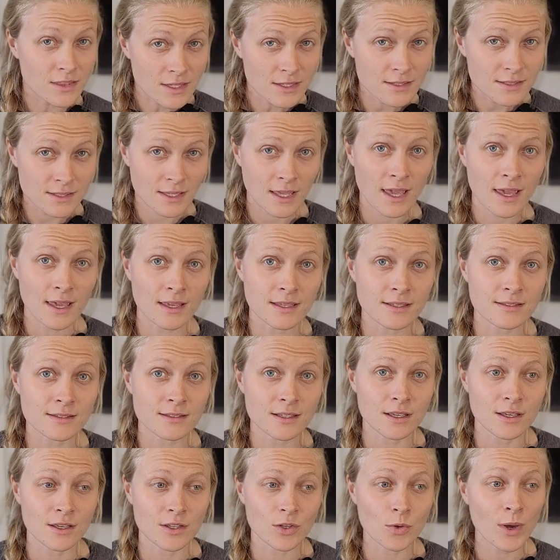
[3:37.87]
this case,
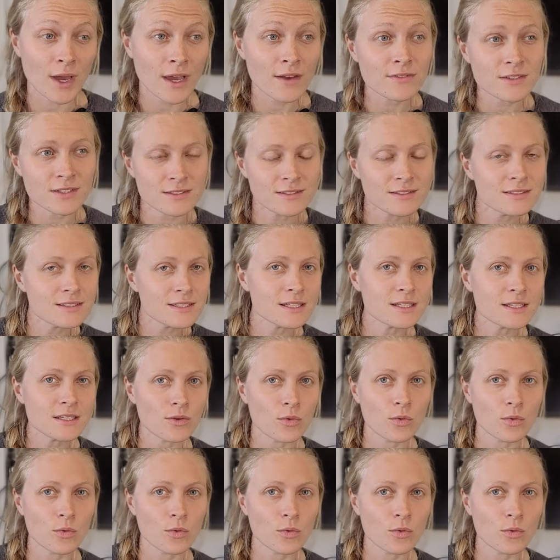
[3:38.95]
you have to see